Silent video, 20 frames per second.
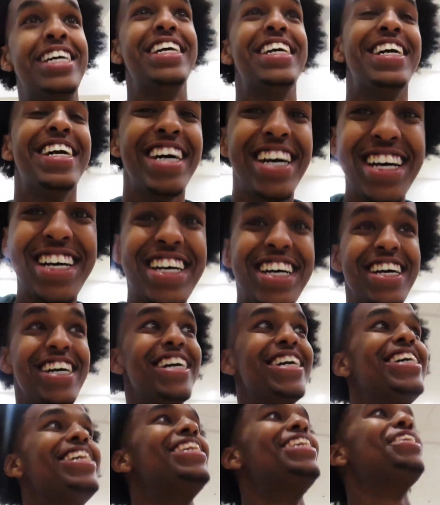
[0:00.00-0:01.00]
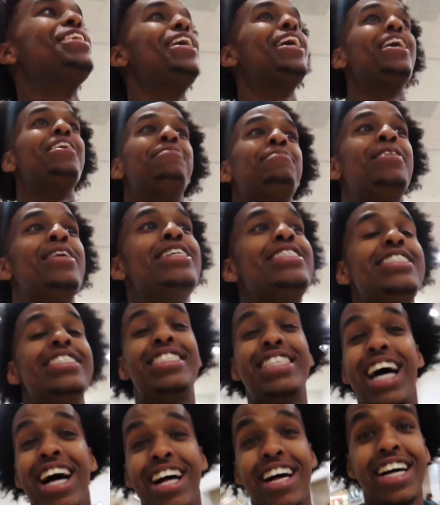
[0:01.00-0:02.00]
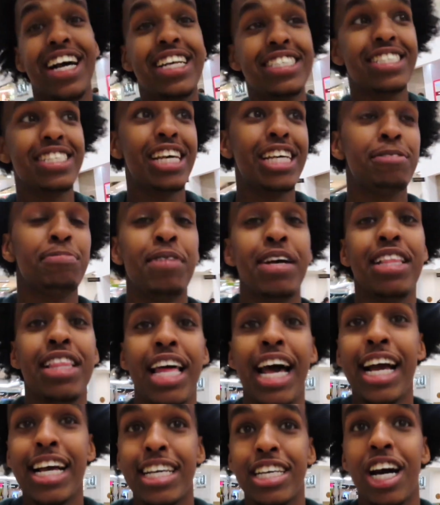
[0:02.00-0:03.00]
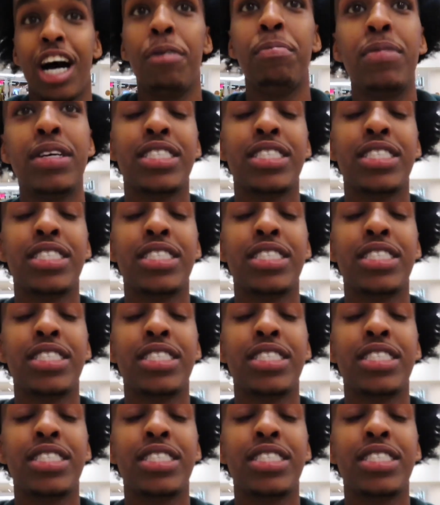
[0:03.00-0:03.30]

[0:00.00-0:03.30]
hey man, just all I gotta say is man, like, comment,